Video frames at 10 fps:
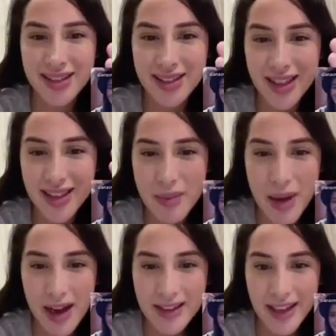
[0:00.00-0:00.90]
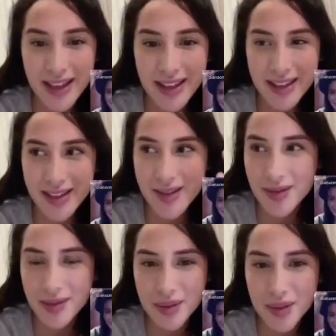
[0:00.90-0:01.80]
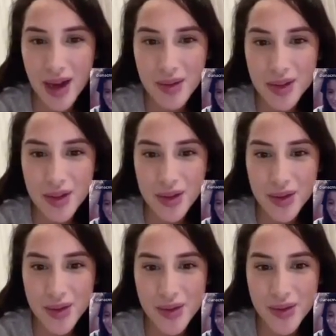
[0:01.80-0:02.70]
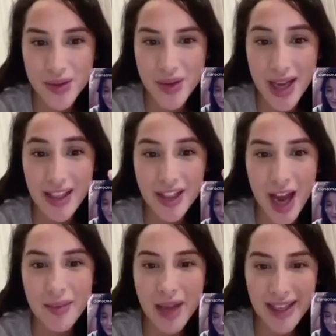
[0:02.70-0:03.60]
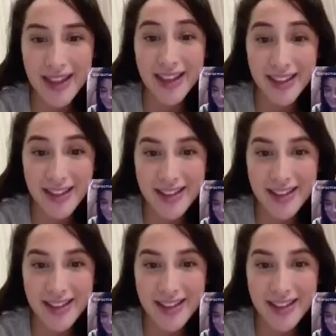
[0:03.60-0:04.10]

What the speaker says: see, diba, like, why would you time like this?